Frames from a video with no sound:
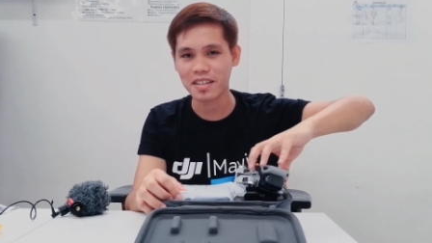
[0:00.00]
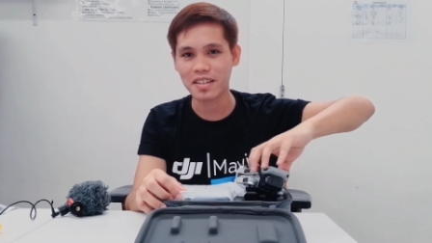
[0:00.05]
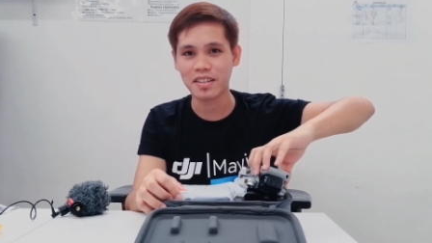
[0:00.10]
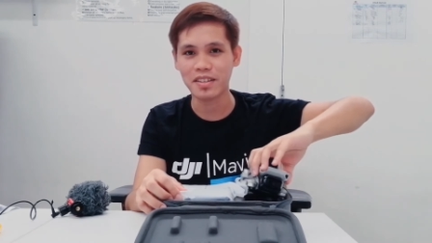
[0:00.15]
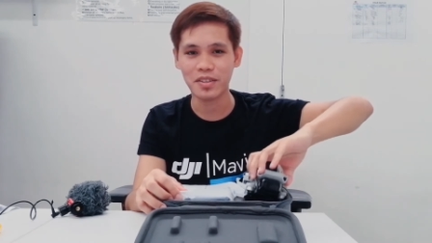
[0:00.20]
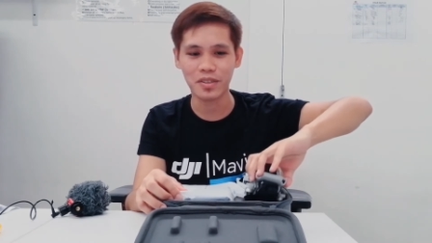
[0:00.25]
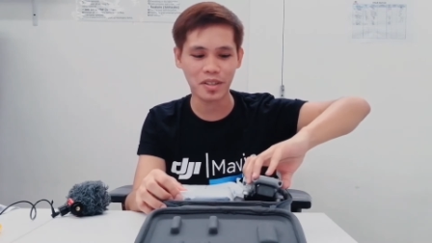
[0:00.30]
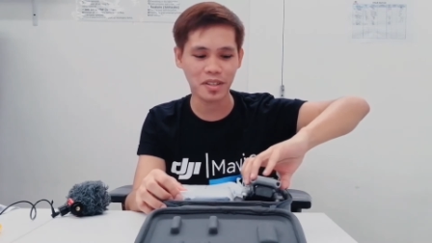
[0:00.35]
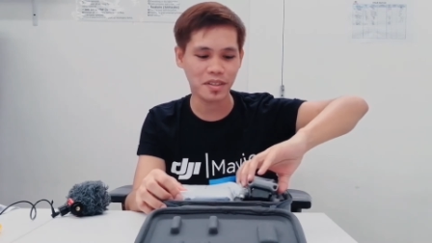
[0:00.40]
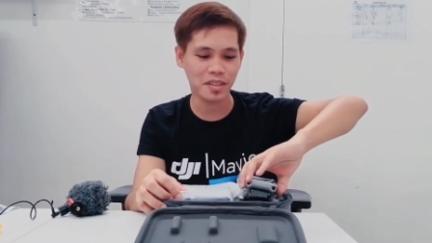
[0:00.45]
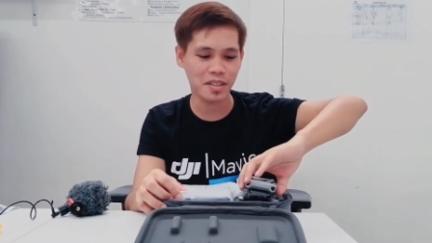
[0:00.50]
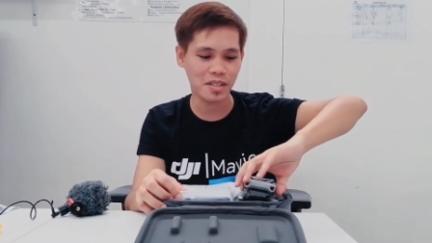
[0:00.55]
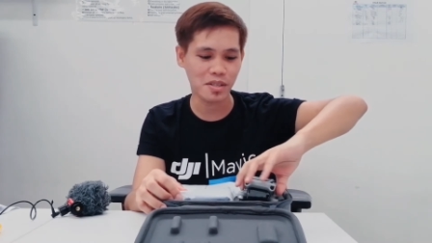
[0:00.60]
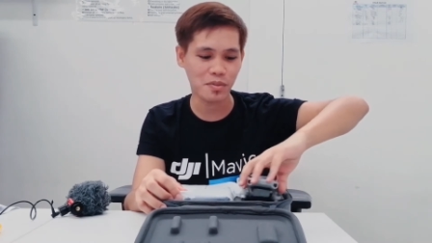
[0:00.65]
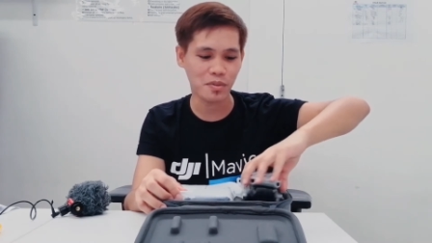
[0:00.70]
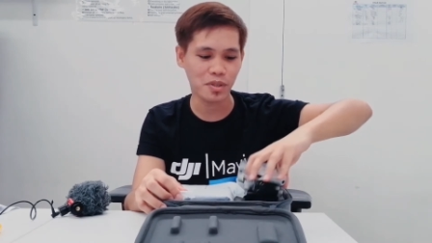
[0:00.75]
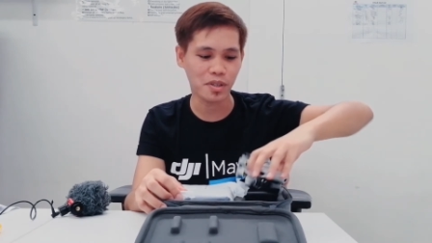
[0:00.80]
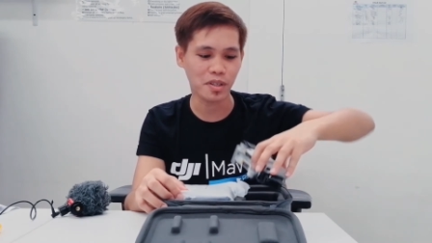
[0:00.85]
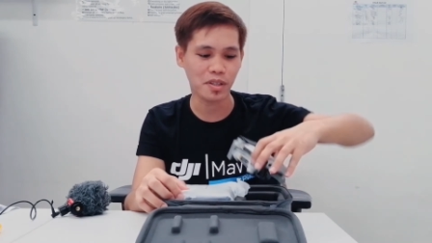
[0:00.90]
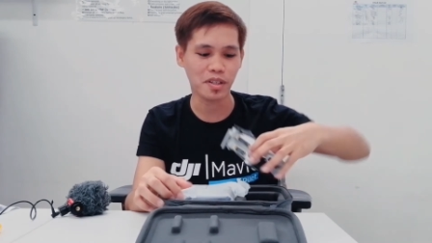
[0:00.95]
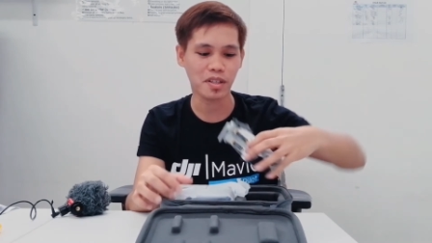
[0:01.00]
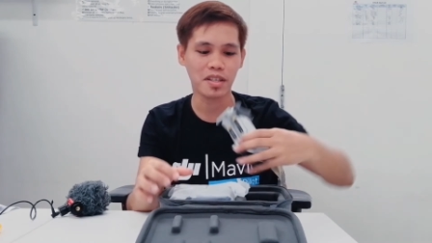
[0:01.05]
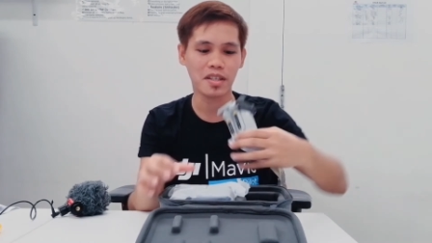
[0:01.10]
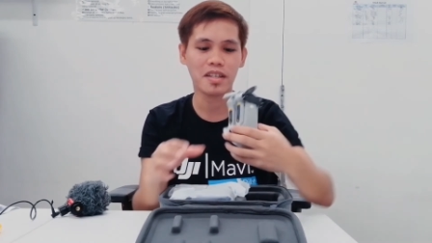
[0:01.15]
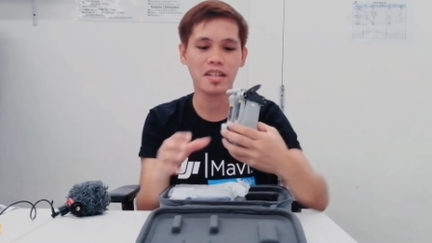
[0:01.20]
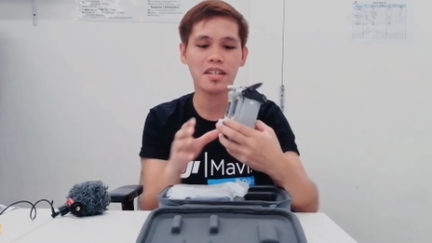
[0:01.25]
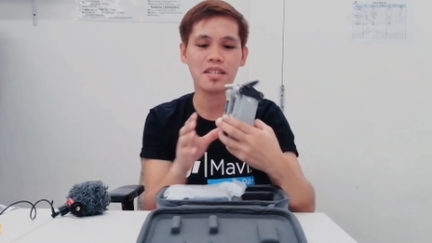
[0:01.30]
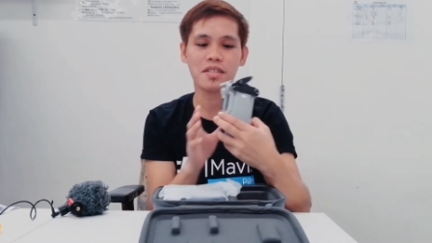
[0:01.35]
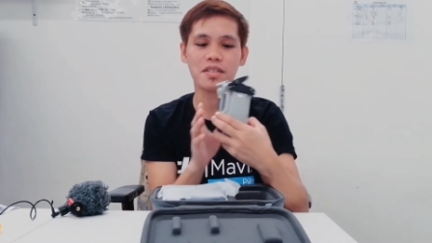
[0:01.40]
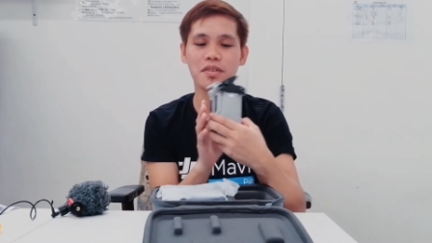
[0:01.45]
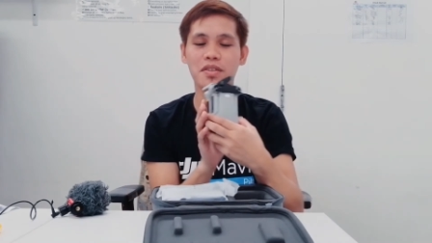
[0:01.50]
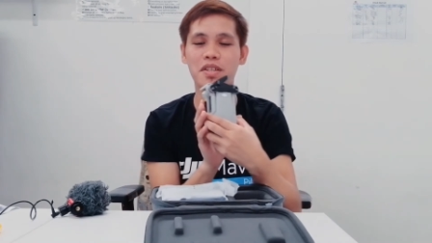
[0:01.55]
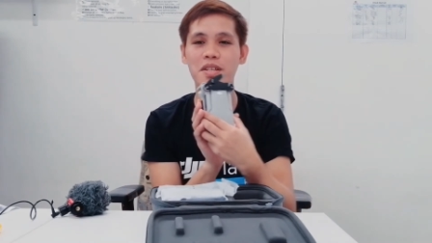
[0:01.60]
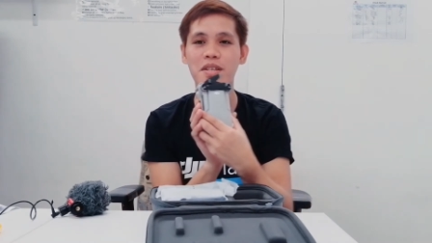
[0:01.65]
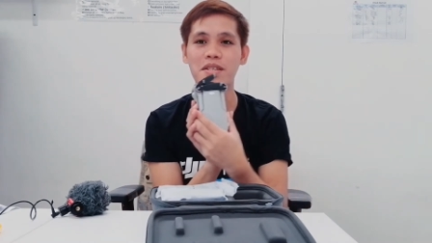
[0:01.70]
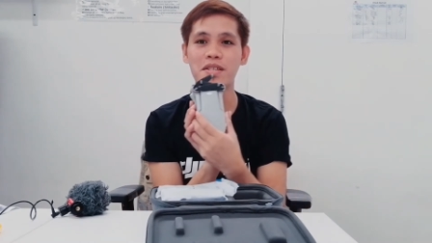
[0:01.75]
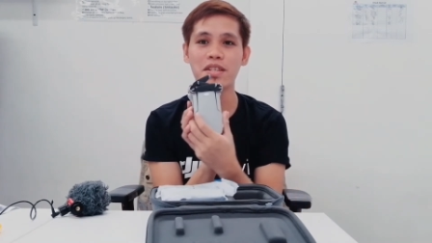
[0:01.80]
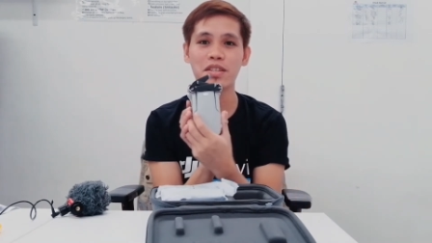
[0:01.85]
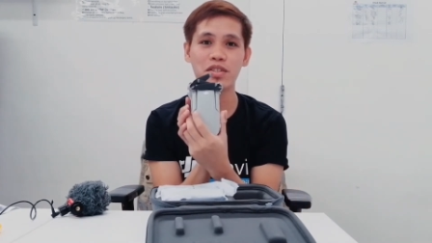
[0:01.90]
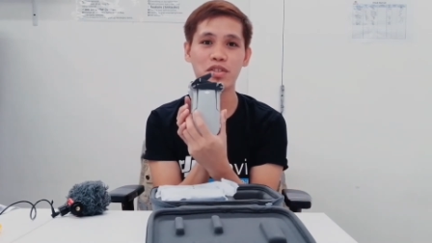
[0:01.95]
look at this one. So this
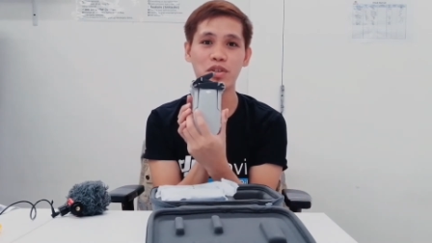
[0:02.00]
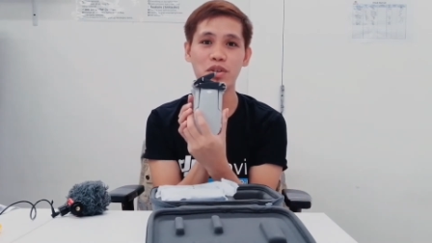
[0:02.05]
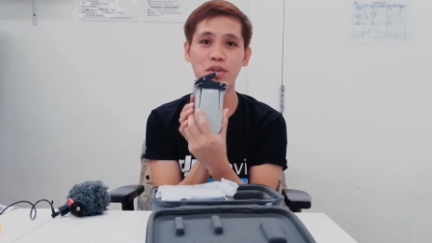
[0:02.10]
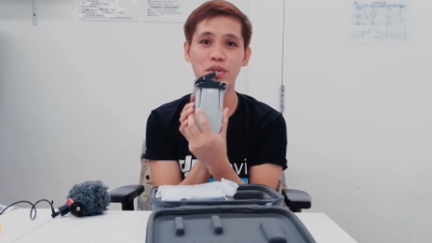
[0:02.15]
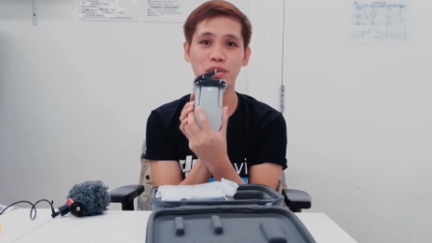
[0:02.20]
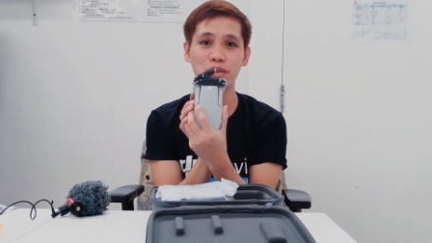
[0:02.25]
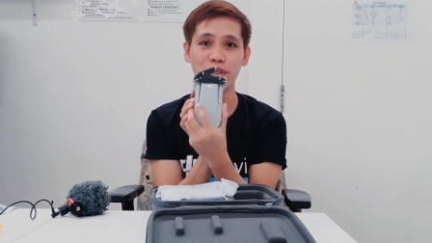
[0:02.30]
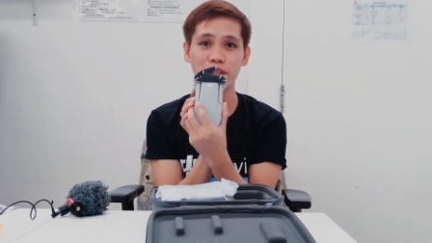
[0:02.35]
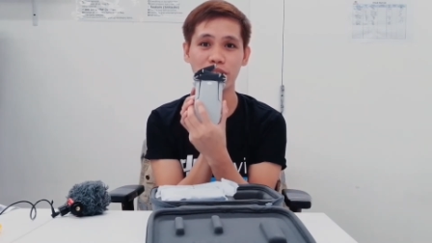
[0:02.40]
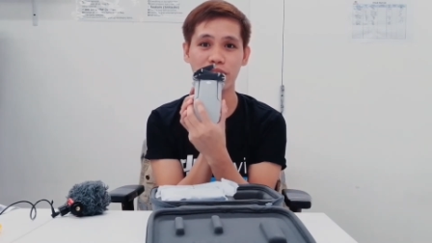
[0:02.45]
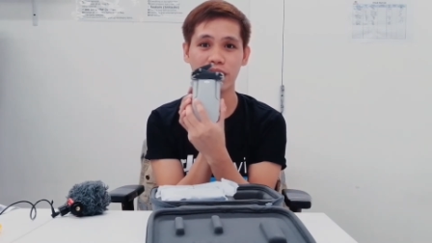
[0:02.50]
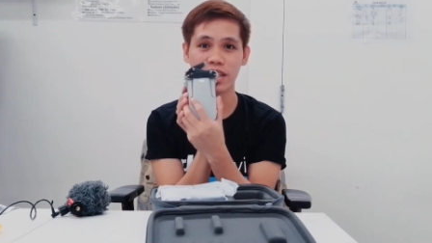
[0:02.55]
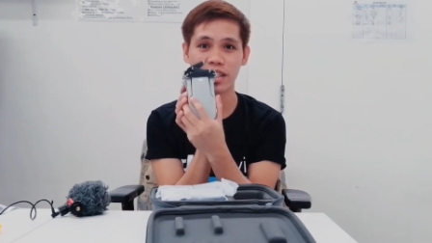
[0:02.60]
is the drone.